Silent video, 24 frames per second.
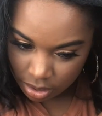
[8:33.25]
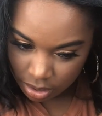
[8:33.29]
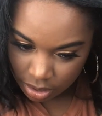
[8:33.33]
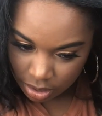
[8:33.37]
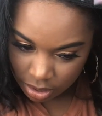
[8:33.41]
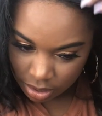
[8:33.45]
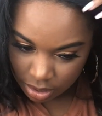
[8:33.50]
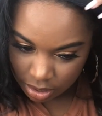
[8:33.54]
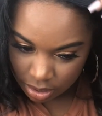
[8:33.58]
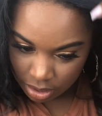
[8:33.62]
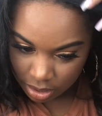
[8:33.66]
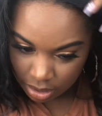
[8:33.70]
And
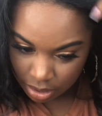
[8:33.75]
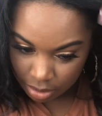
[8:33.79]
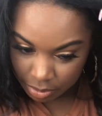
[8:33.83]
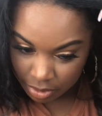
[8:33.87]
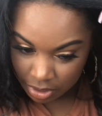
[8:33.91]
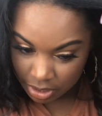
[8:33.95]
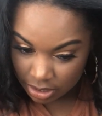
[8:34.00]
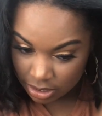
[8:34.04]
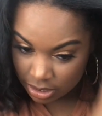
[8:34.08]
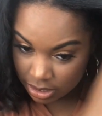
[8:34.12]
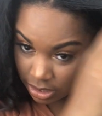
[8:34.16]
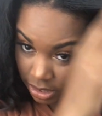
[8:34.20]
then I'm
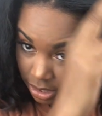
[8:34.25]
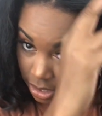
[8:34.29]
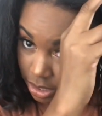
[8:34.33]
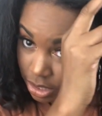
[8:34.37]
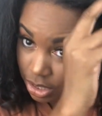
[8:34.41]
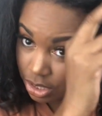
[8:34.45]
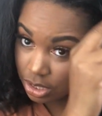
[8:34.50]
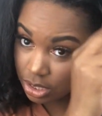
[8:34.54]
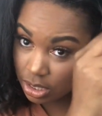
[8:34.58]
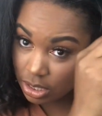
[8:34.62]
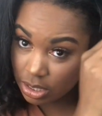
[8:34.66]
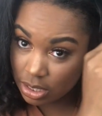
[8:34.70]
gonna
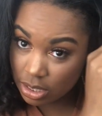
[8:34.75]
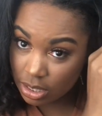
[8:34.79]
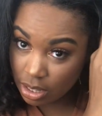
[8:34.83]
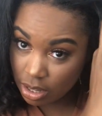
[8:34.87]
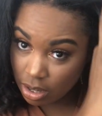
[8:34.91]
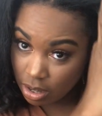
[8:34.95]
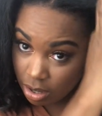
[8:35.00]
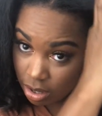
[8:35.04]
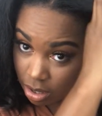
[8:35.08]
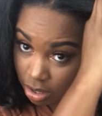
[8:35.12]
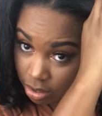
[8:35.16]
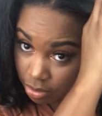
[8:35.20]
section this
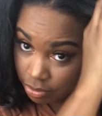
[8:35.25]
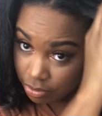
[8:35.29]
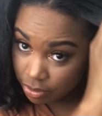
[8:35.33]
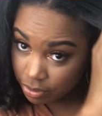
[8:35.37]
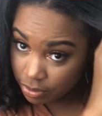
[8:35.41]
off.